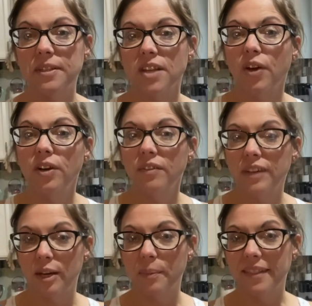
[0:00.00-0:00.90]
episode of
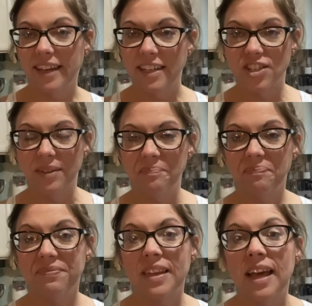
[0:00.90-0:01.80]
Kim in the Kitchen.
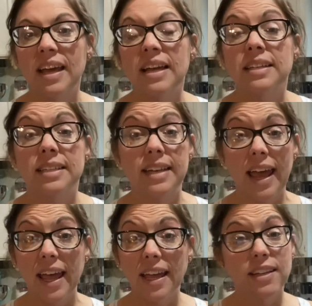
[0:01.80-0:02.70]

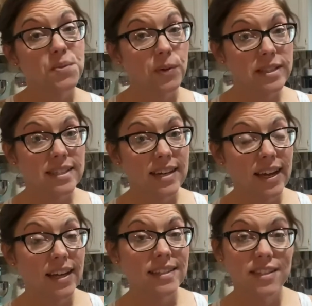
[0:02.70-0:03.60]
Today is
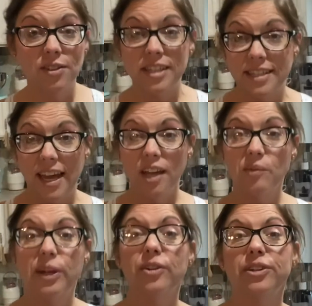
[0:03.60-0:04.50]
Wednesday, so today
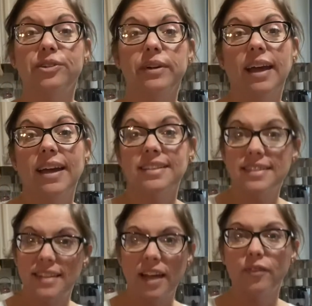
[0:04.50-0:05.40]
we are doing a
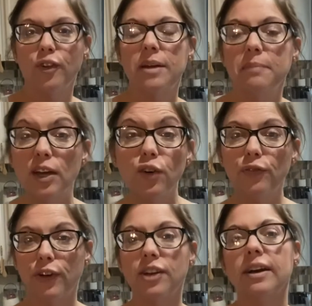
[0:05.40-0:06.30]
savory meal
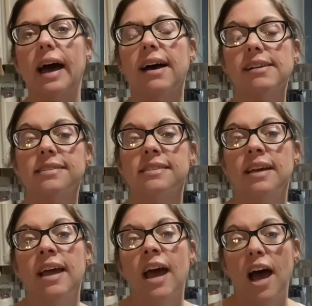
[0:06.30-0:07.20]
for you guys.
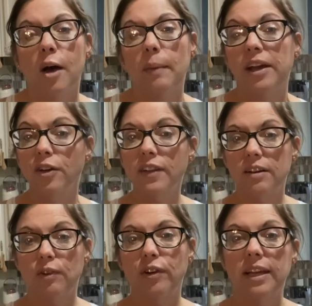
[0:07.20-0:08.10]
I know that
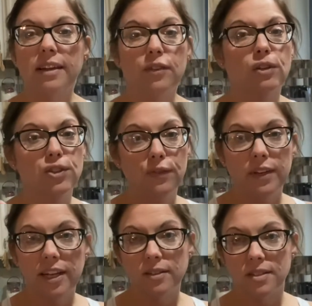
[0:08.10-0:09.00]
I've already given y'all 2
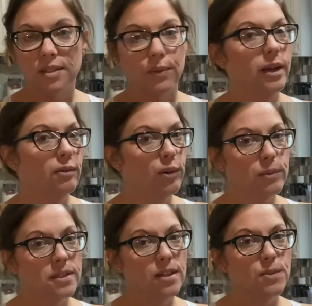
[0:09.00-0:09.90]
videos this week. One
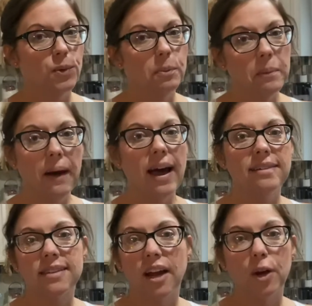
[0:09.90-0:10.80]
was those whoopie
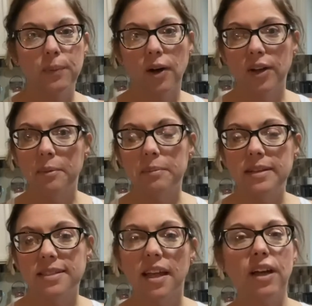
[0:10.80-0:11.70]
pies, and I hope y'all didn't
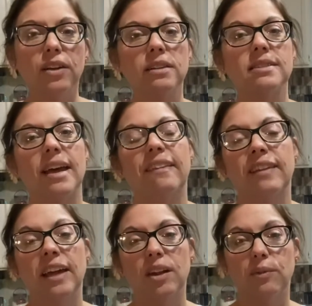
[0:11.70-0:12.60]
miss those. And
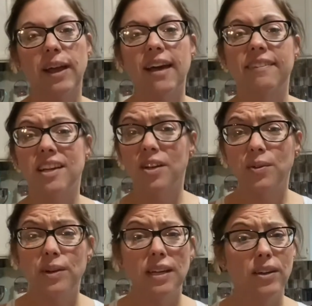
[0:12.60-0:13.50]
then we had that
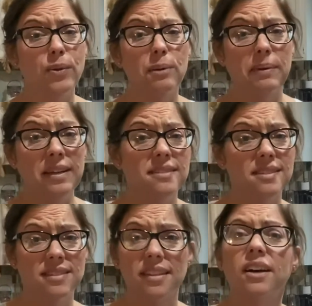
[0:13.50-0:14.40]
ooey gooey pizza
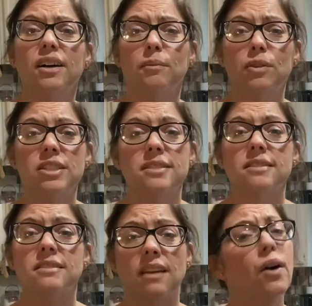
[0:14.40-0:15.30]
sub, which is
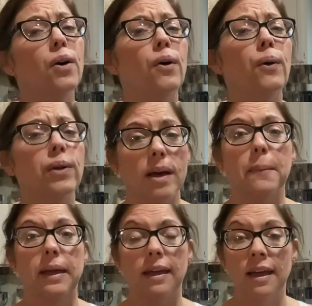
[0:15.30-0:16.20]
so
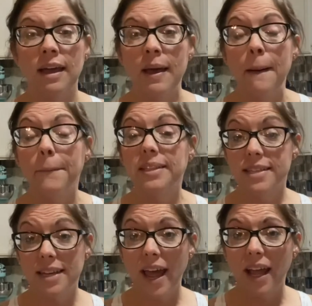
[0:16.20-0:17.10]
yummy. But
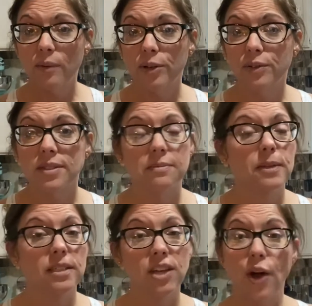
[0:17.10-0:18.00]
today we're doing
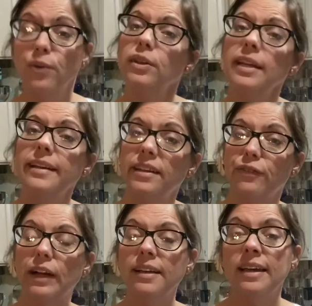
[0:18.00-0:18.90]
something totally
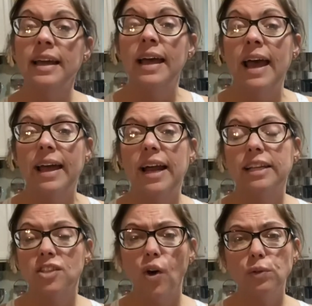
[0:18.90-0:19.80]
different. And I had
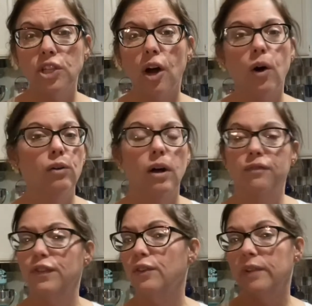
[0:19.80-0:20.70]
told y'all a
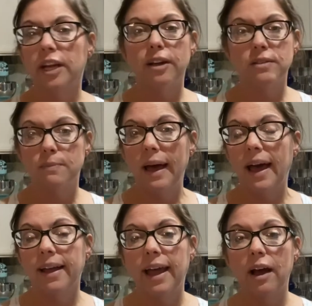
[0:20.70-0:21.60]
few videos
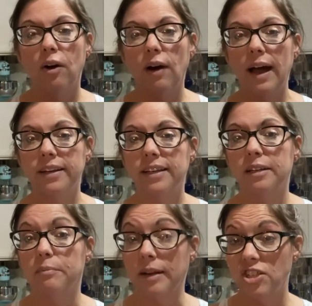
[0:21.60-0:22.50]
back how I did
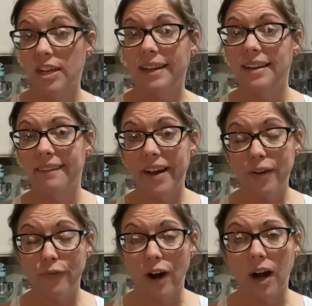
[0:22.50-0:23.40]
my chicken in the air
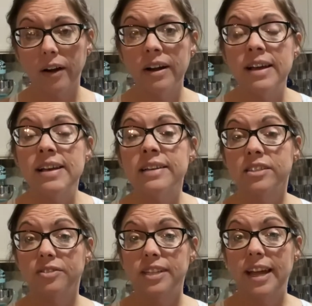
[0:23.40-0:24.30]
fryer.
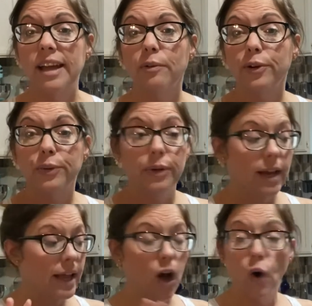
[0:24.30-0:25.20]
So today we're doing
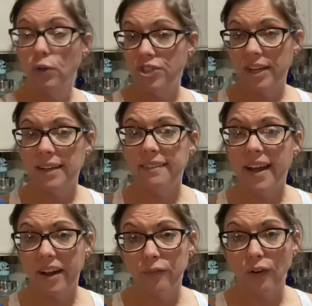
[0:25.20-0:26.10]
a whole chicken in the
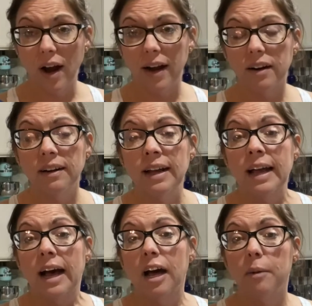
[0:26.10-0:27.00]
air fryer,
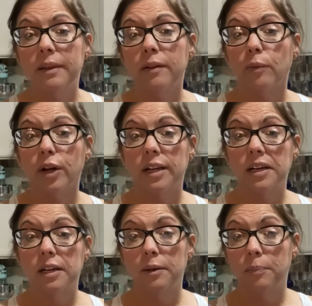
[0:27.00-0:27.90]
and then we're
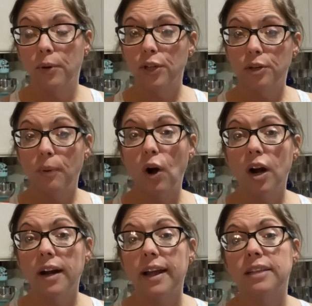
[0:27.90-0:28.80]
gonna pull it
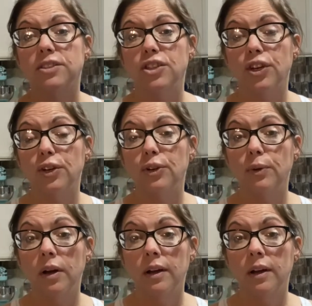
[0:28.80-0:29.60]
apart and do